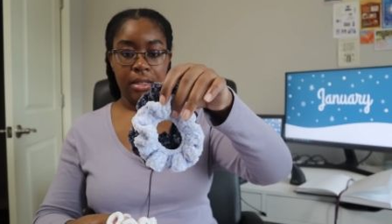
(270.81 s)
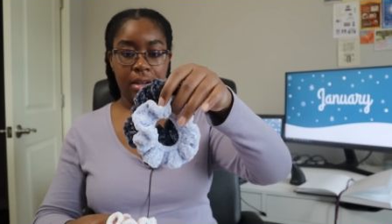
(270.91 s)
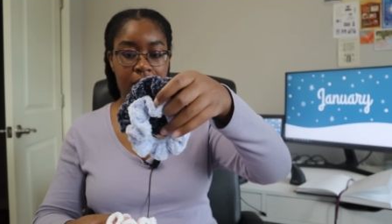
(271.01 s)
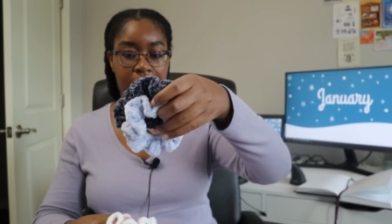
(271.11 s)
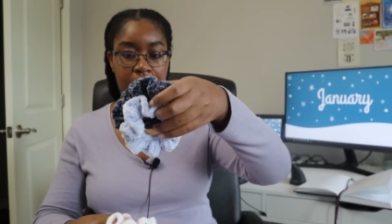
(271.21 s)

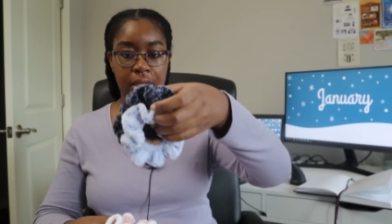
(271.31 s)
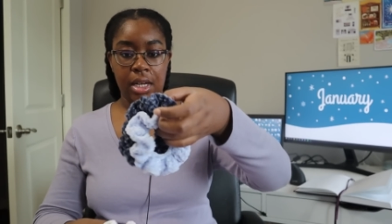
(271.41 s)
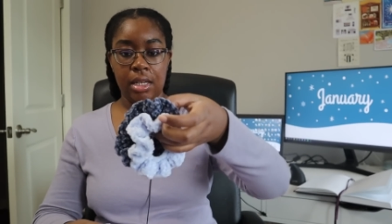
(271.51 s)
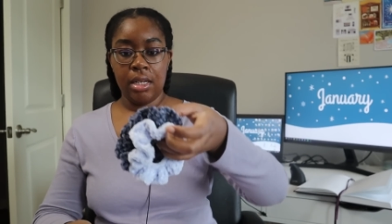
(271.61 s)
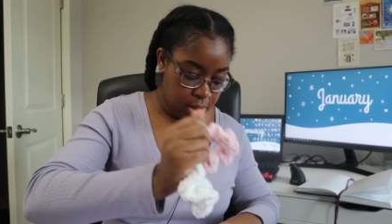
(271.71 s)
not sell
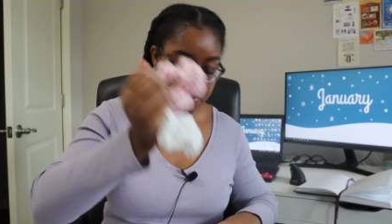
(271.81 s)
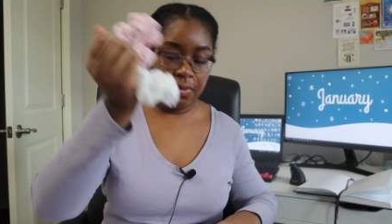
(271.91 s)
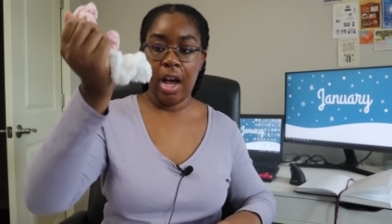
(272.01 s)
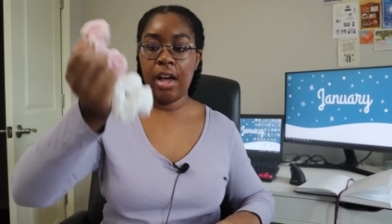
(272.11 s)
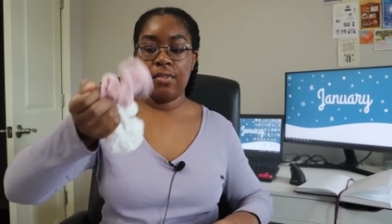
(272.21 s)
yet, and then
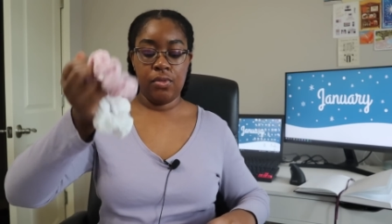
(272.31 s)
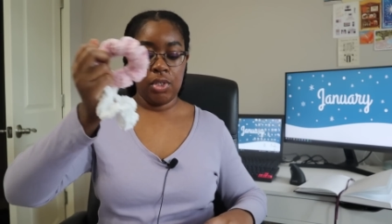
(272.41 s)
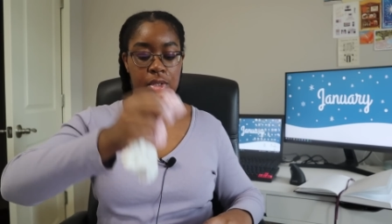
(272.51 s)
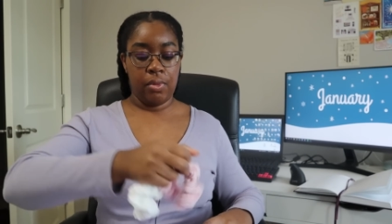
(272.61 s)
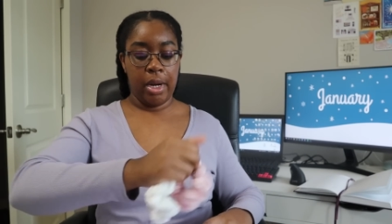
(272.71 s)
5 of
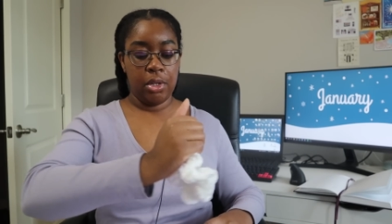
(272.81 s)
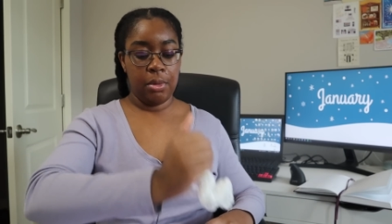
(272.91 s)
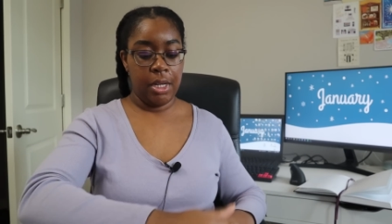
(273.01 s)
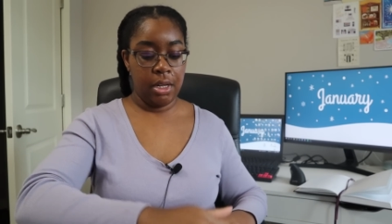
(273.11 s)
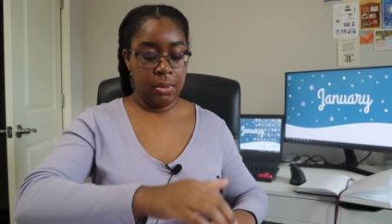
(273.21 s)
just a
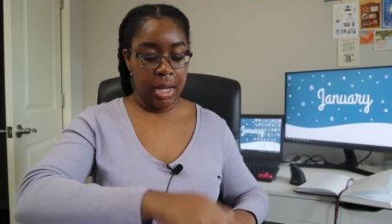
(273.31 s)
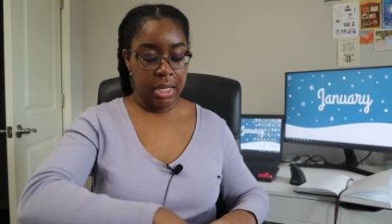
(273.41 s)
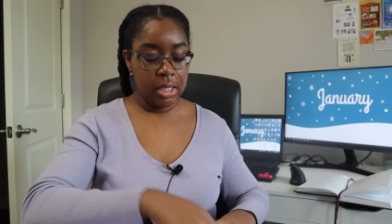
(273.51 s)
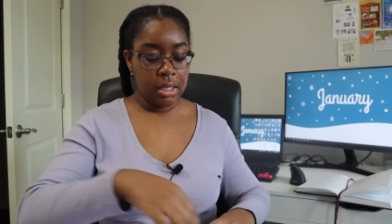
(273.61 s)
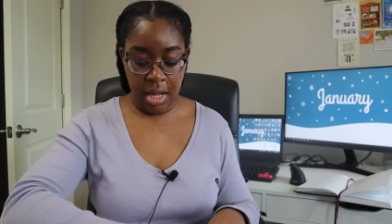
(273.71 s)
regular pink and
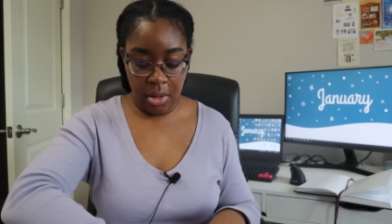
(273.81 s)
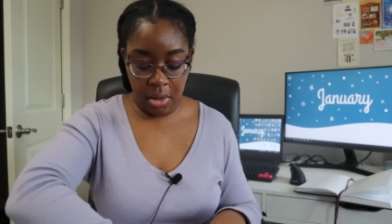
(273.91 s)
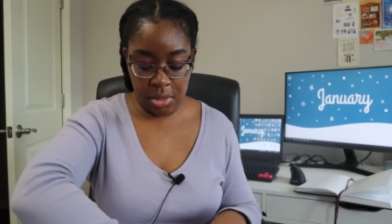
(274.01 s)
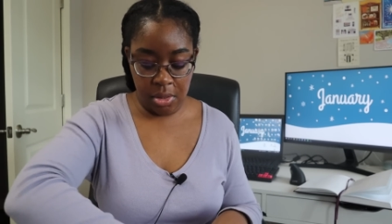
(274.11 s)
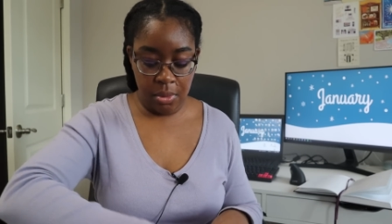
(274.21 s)
white. I
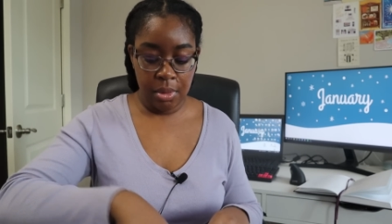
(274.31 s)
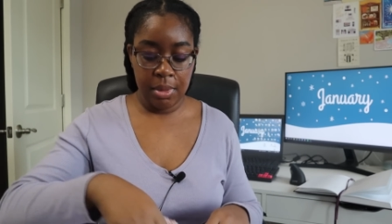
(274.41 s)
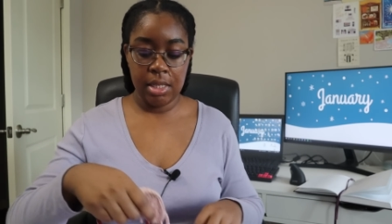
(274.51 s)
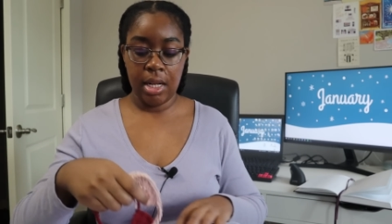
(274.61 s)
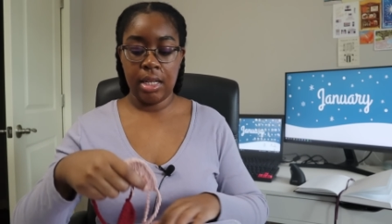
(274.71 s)
also will
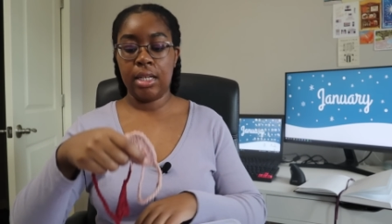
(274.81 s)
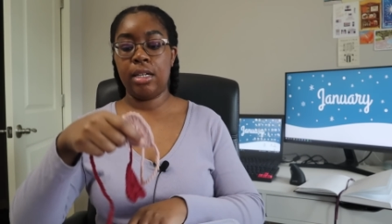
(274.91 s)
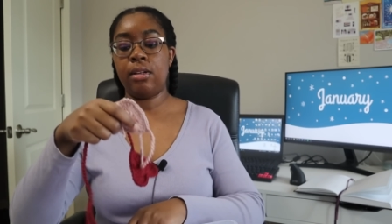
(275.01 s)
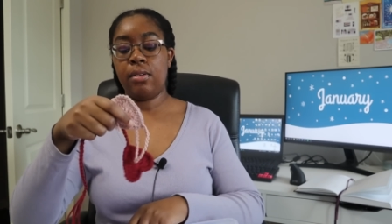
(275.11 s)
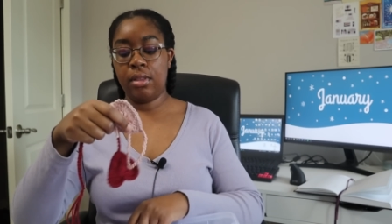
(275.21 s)
be
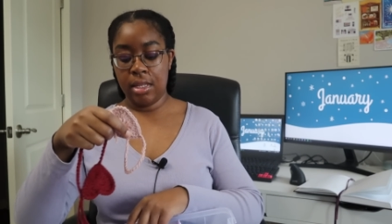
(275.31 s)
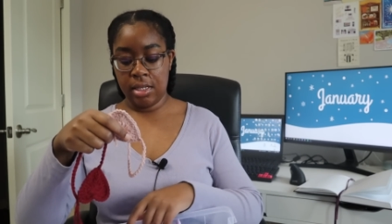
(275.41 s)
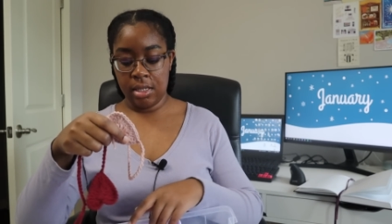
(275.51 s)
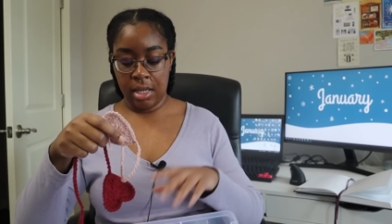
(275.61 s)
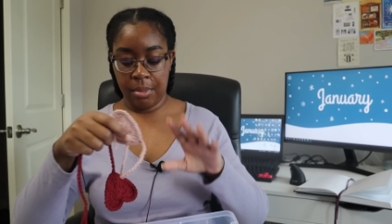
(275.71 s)
selling,
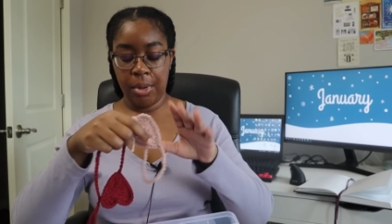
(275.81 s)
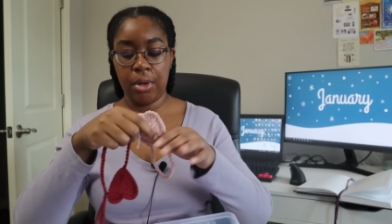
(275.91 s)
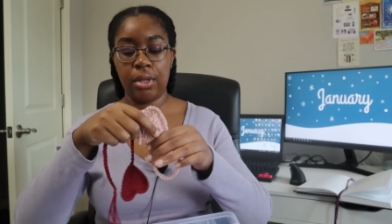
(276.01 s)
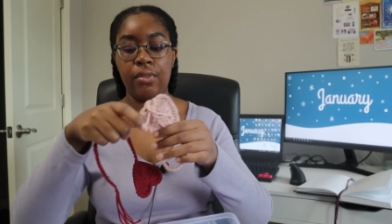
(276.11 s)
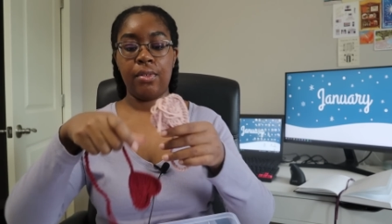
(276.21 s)
this is like
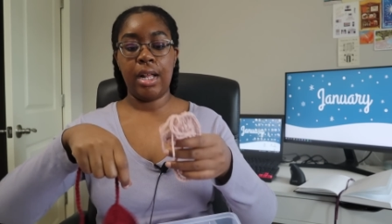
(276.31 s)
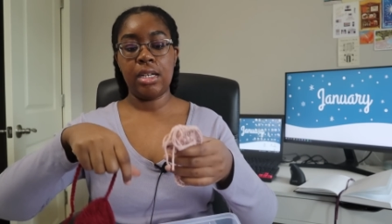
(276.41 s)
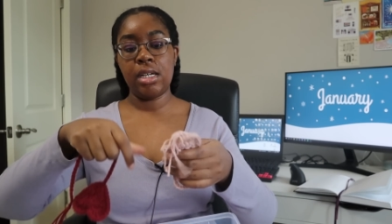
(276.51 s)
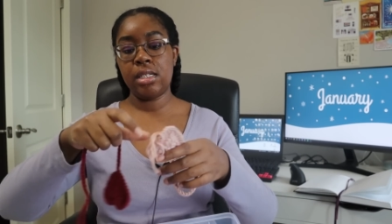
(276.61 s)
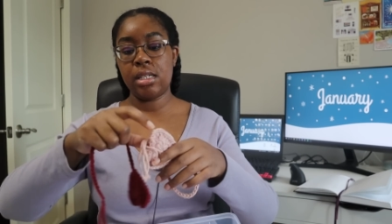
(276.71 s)
purely for
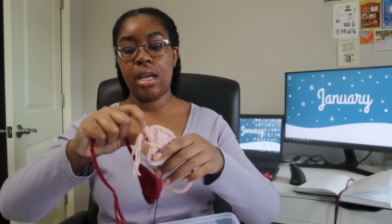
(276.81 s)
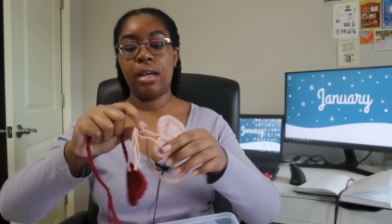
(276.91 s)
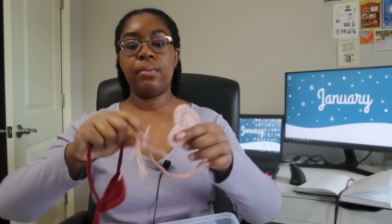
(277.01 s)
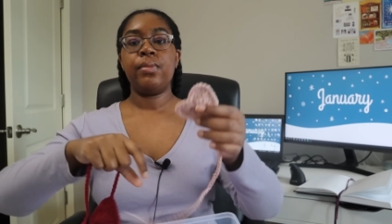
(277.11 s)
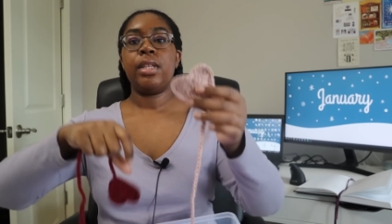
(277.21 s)
Valentine's
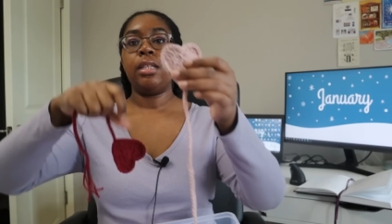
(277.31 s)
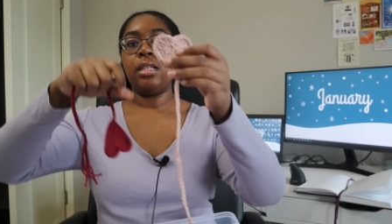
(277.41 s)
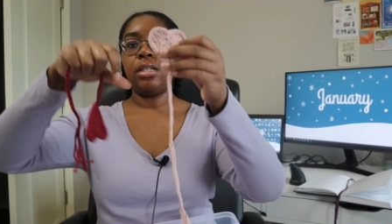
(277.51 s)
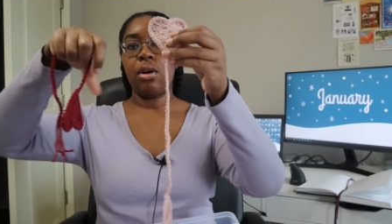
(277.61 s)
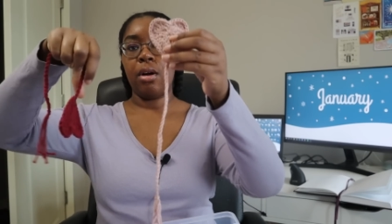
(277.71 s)
Day,
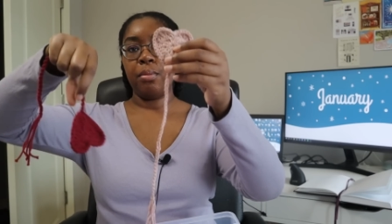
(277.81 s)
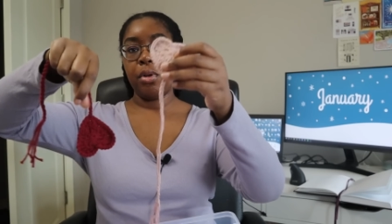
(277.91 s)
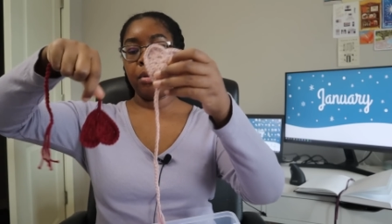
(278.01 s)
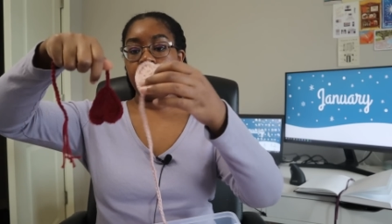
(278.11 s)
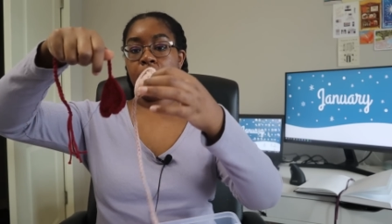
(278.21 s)
these heart
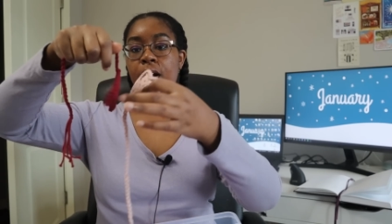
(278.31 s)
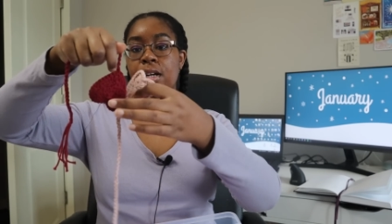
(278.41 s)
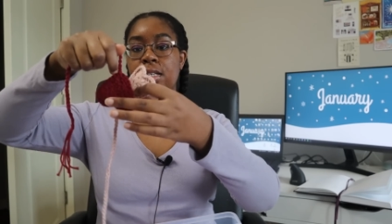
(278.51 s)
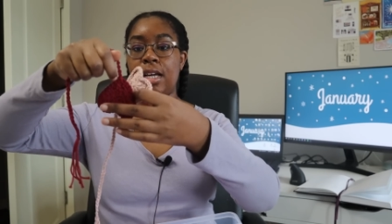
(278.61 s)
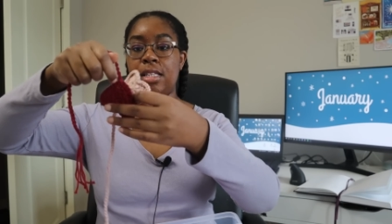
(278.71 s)

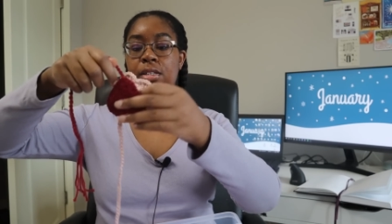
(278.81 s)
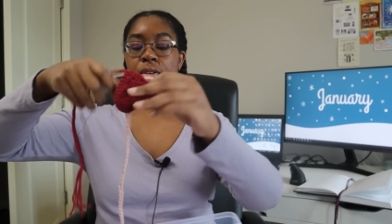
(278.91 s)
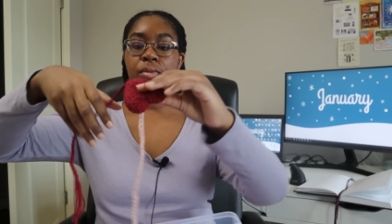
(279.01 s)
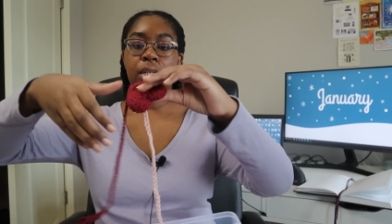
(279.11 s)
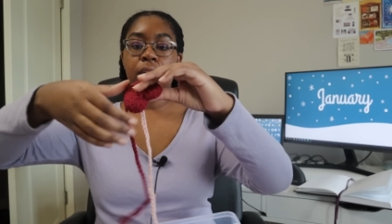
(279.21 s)
bookmarks. I think
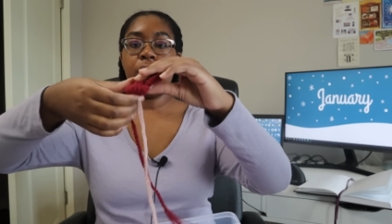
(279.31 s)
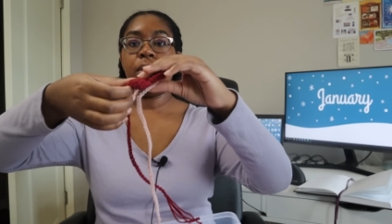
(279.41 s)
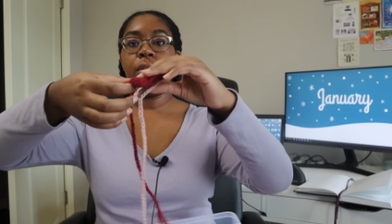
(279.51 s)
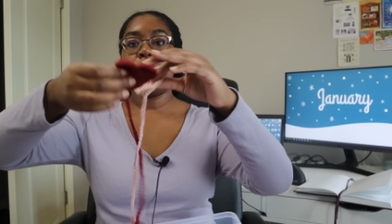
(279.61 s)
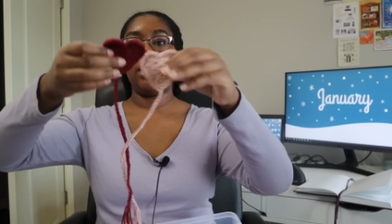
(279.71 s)
they're really
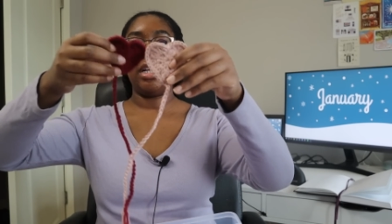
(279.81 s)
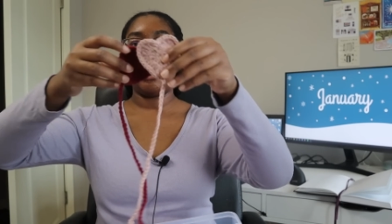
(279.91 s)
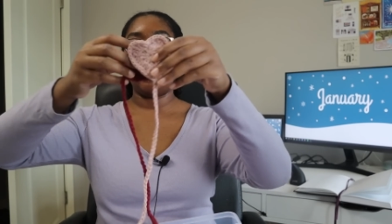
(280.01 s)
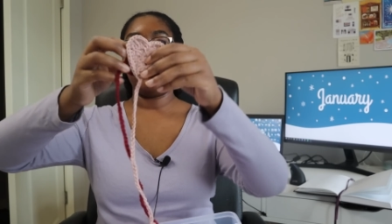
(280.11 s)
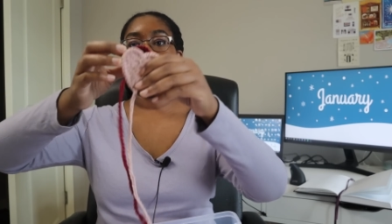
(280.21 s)
cute. I
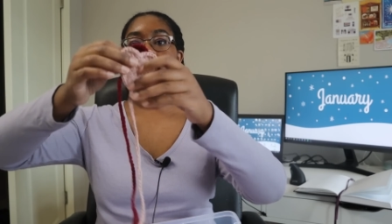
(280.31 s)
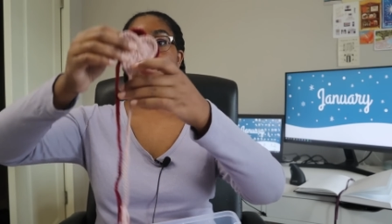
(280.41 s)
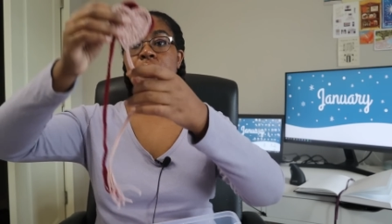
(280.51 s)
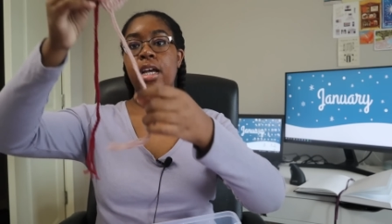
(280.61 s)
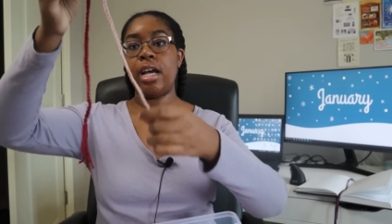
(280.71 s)
like having the
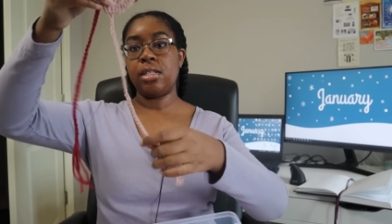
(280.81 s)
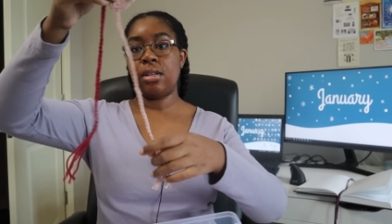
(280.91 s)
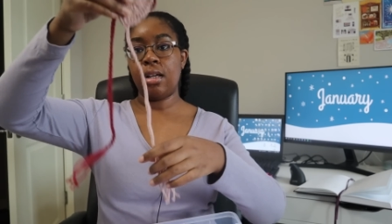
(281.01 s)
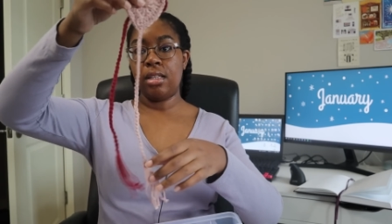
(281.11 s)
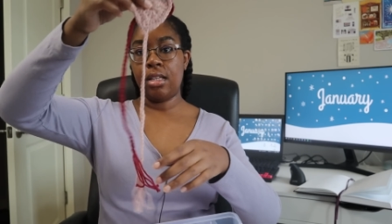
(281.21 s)
little
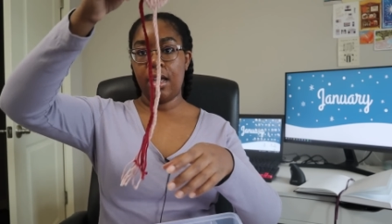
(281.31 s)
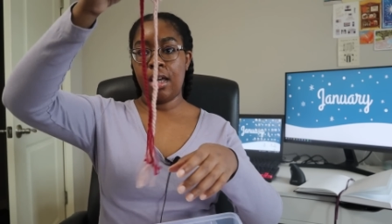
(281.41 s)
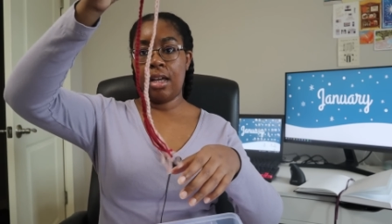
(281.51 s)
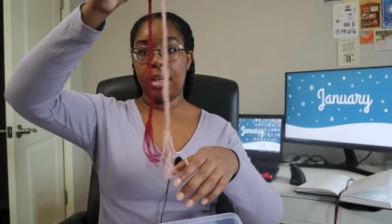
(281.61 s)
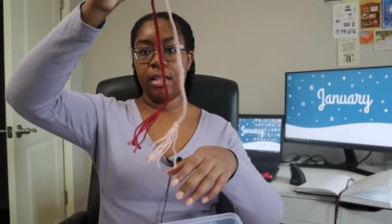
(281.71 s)
tassel at the
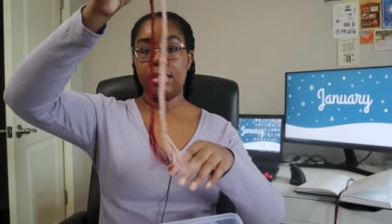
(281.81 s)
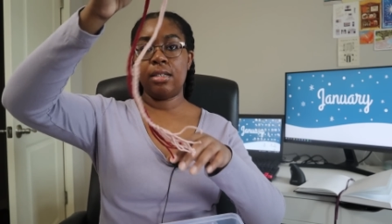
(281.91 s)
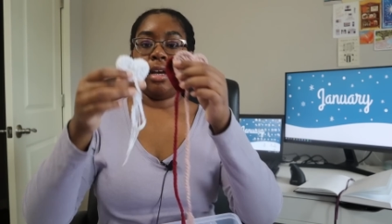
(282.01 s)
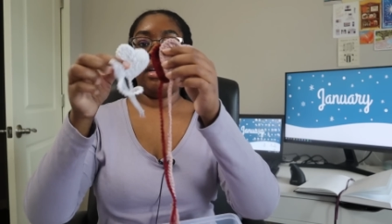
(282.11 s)
end. I